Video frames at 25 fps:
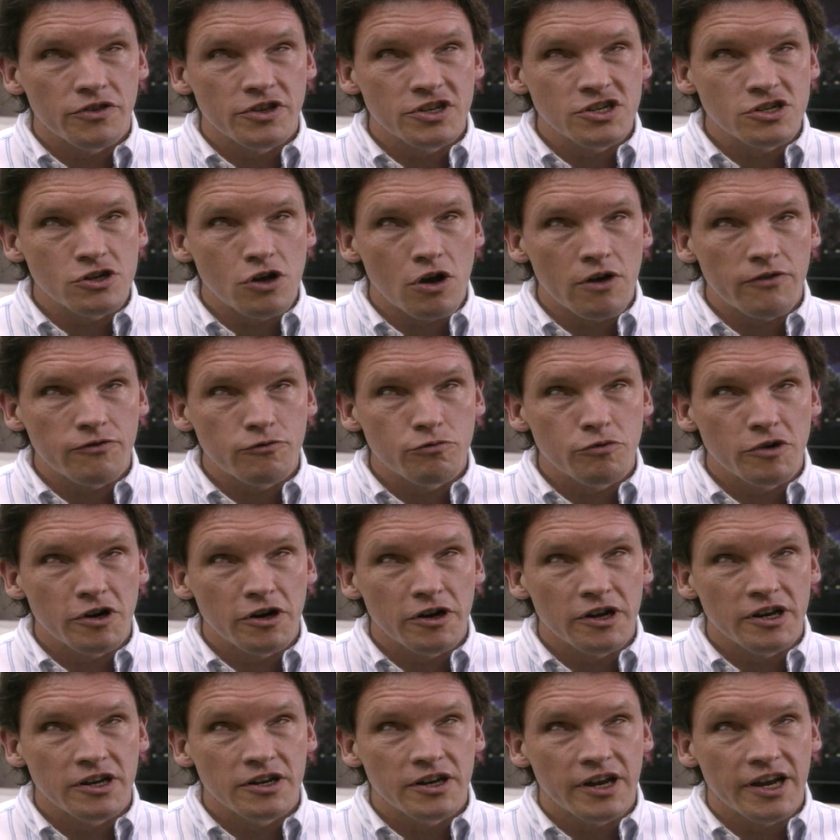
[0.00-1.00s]
The
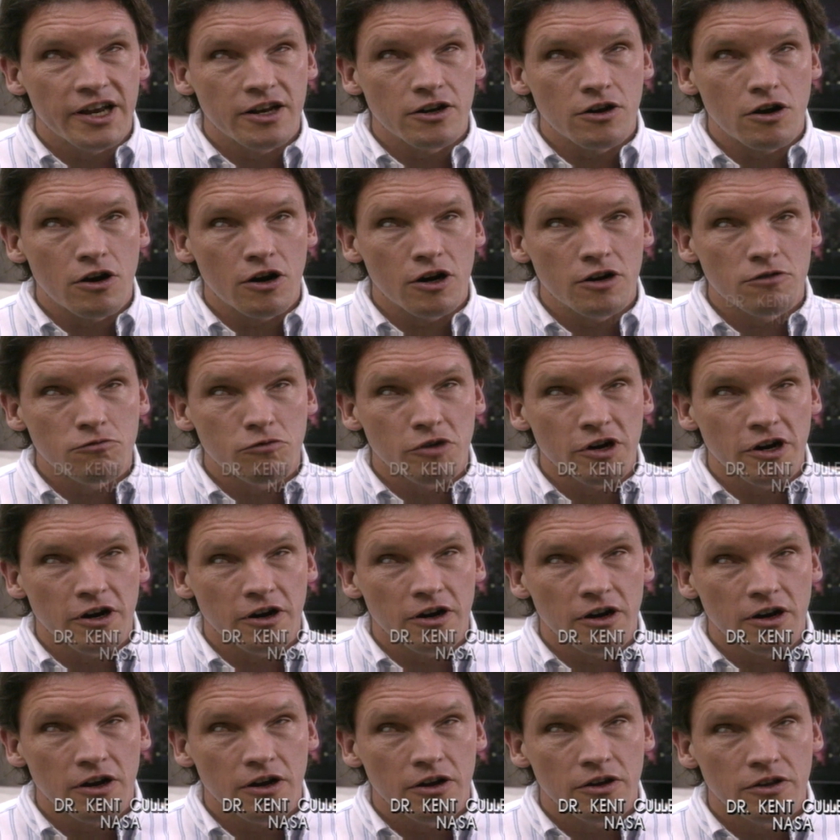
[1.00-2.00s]
software and, and
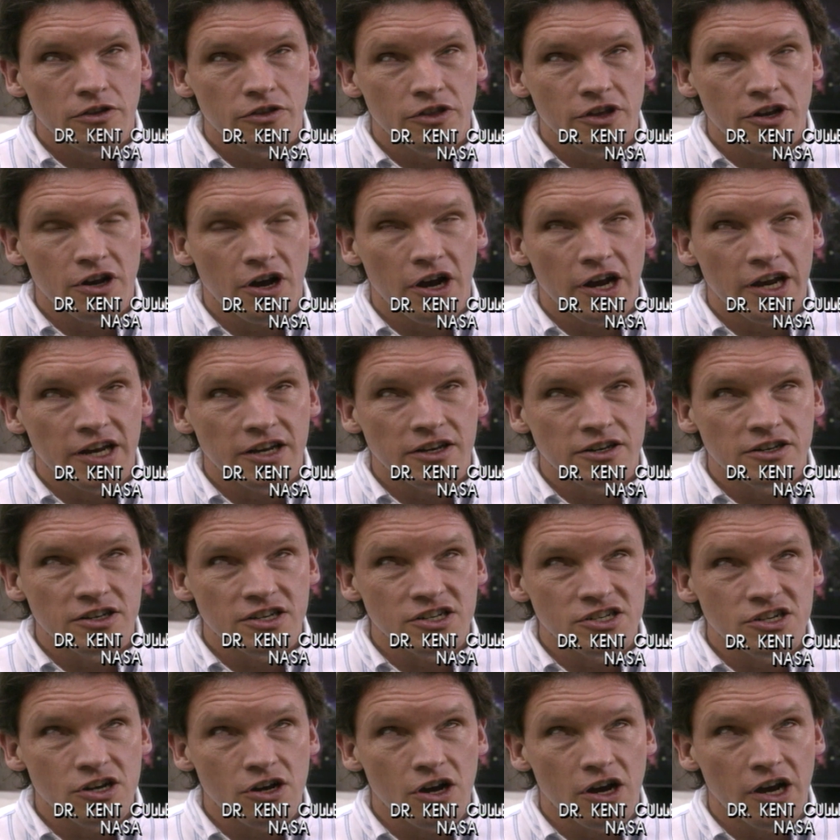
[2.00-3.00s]
hardware that I
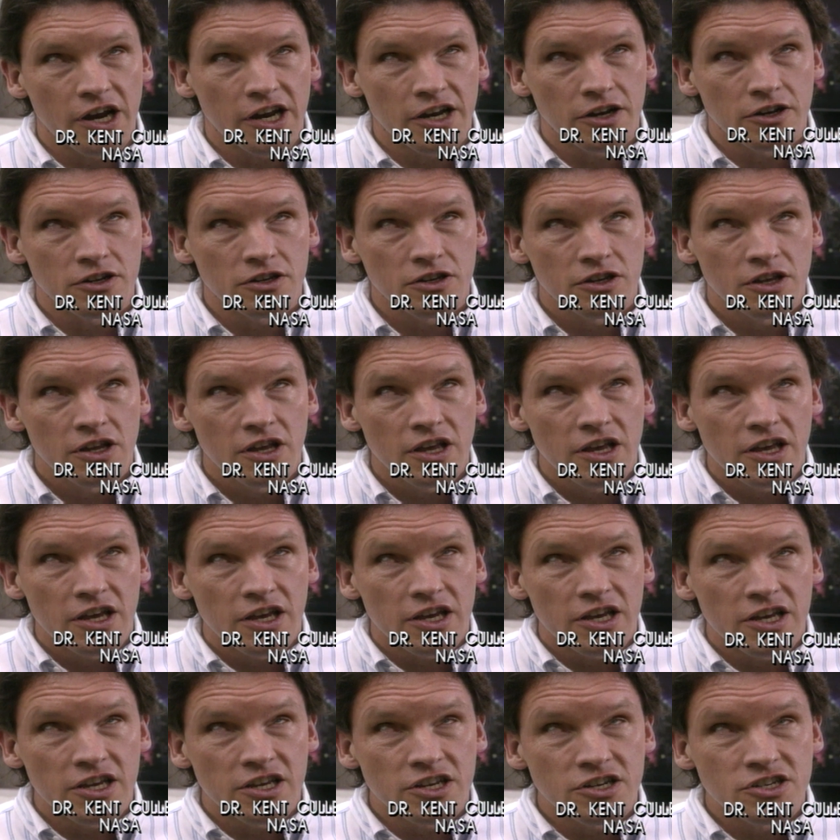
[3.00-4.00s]
designed
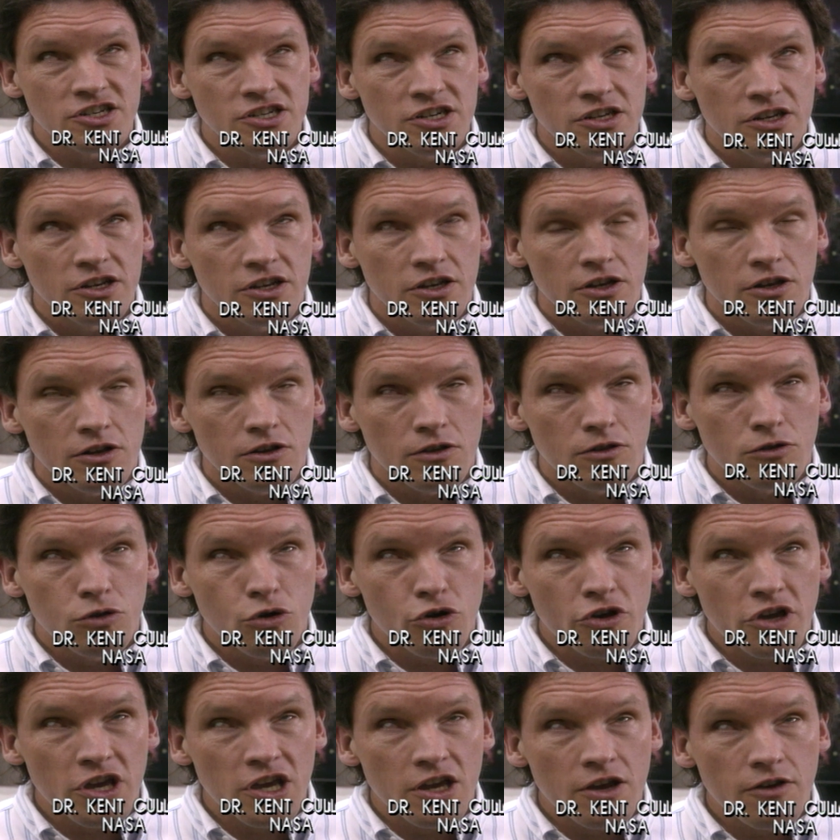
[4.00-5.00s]
is
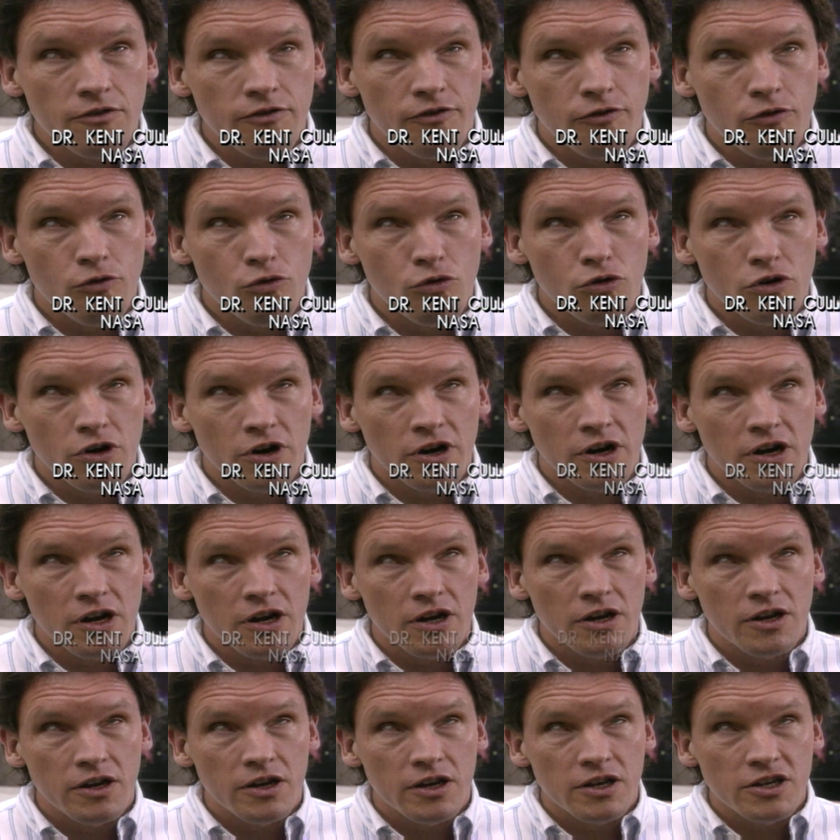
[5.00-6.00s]
looking for
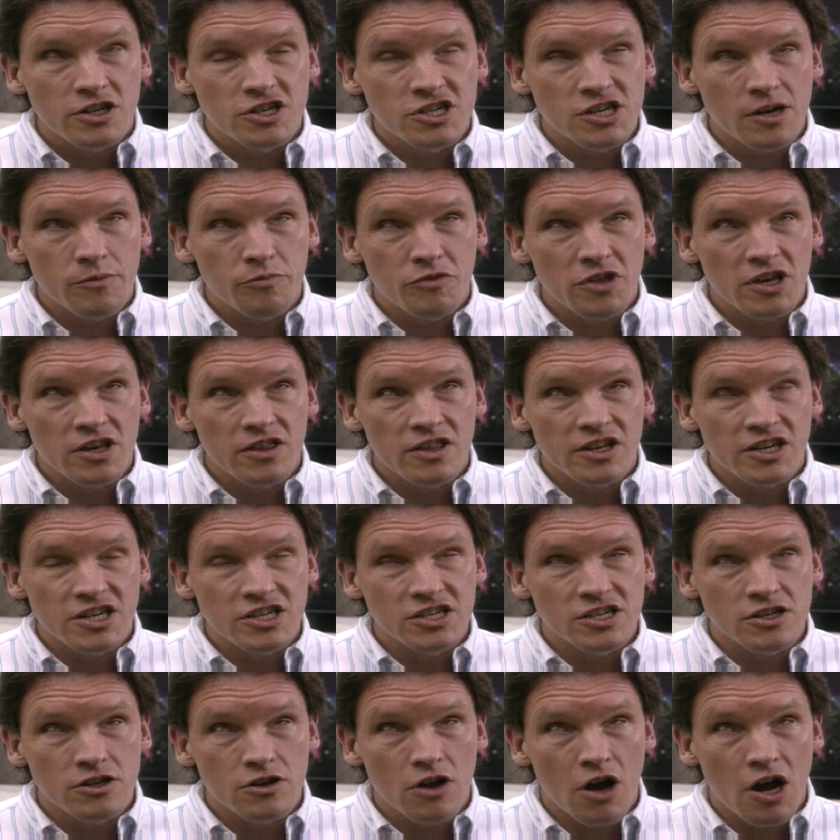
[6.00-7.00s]
something that
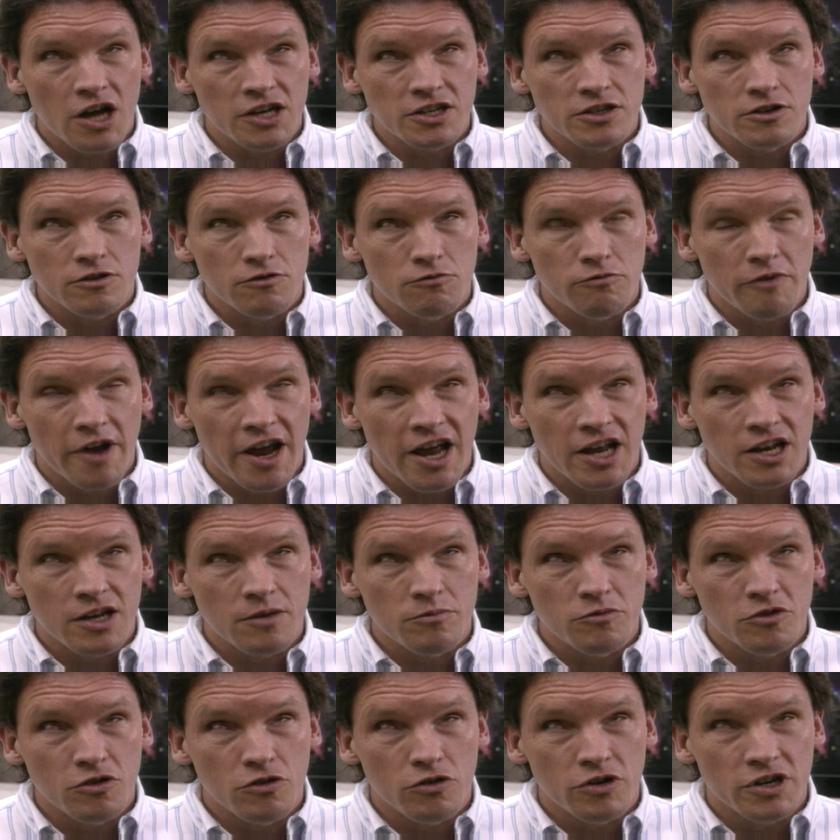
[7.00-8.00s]
is not
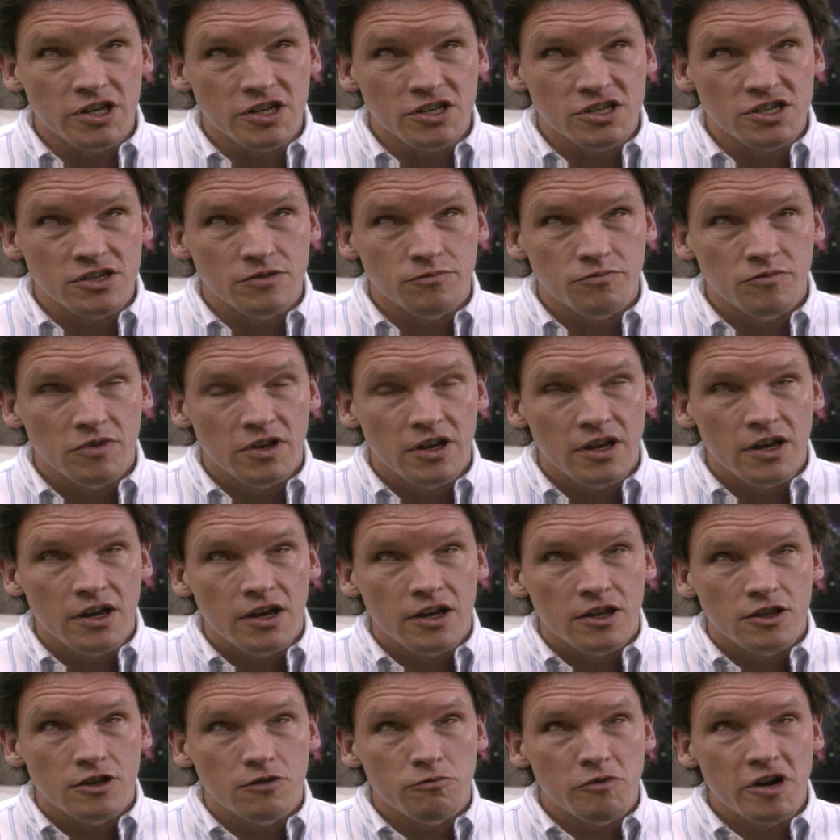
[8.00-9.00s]
random noise.
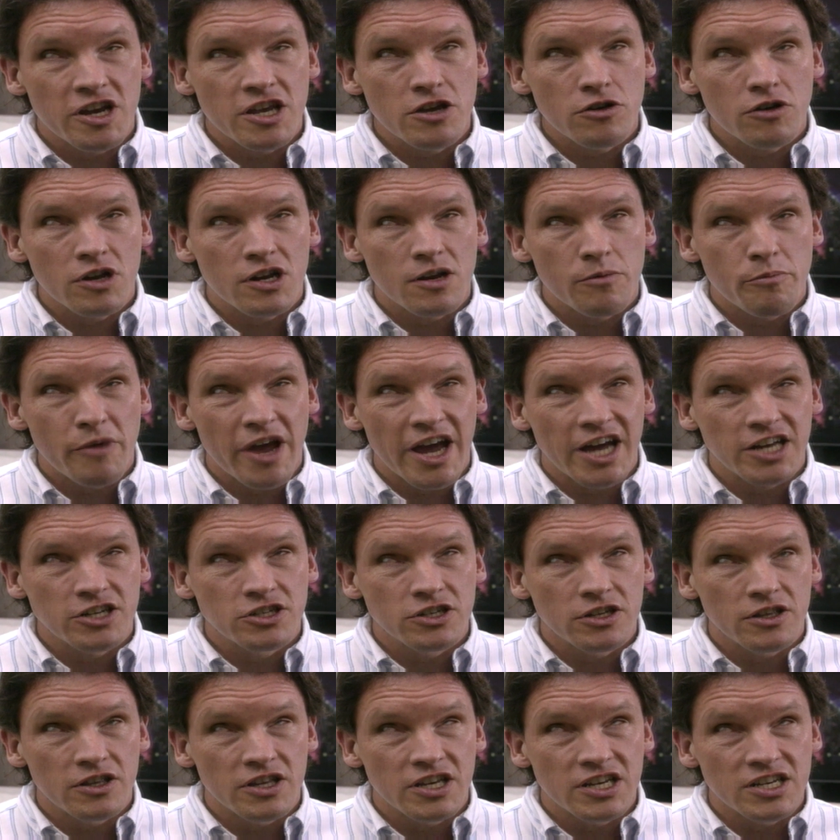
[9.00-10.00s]
The way you can
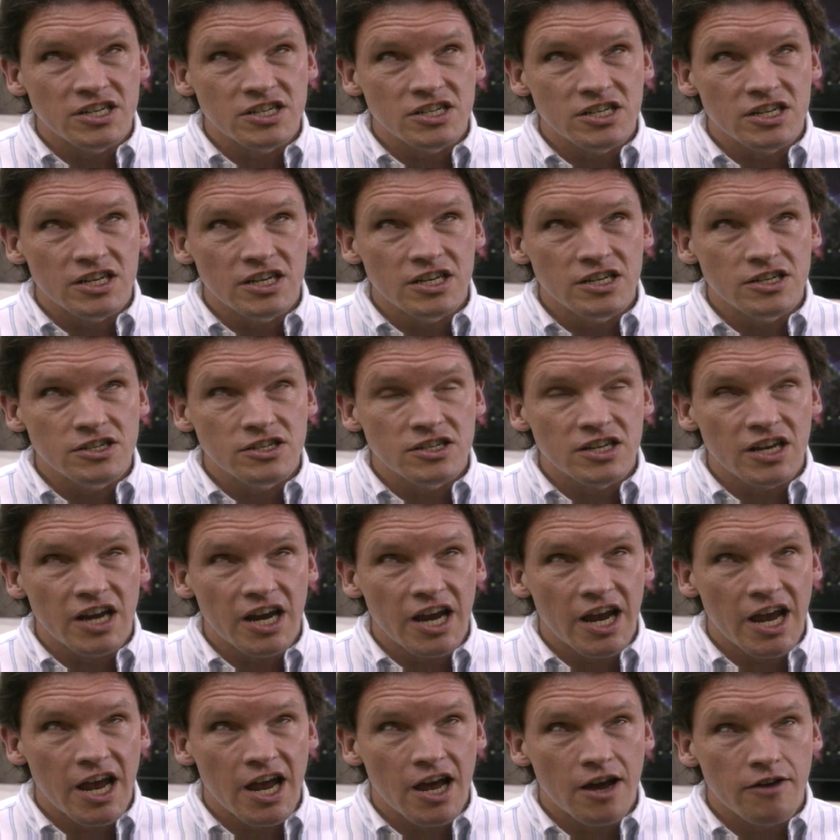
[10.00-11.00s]
imagine this is to
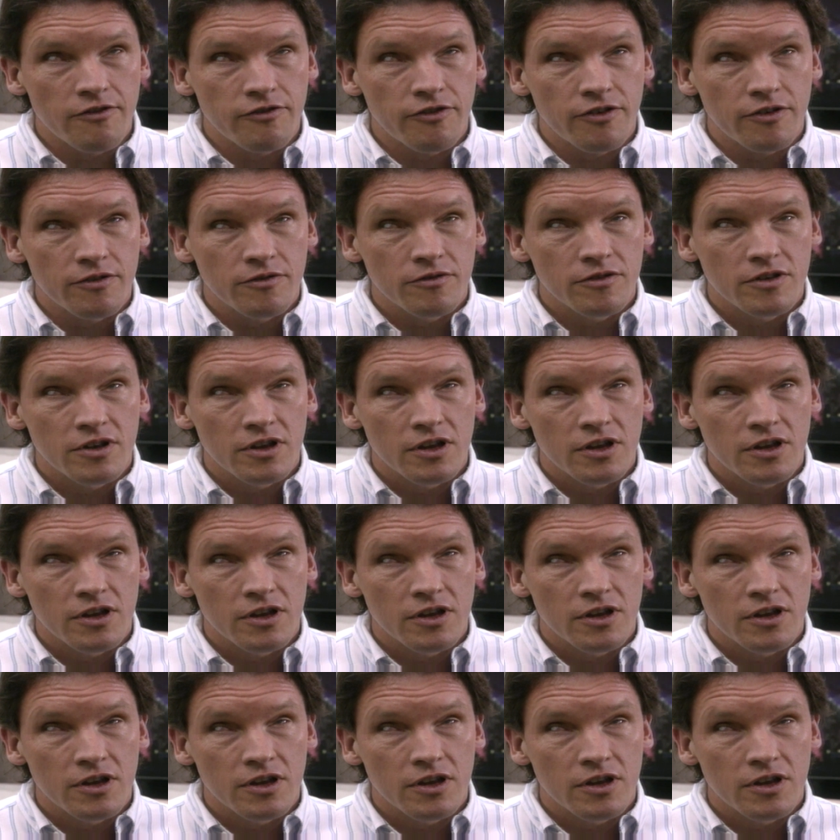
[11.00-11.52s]
have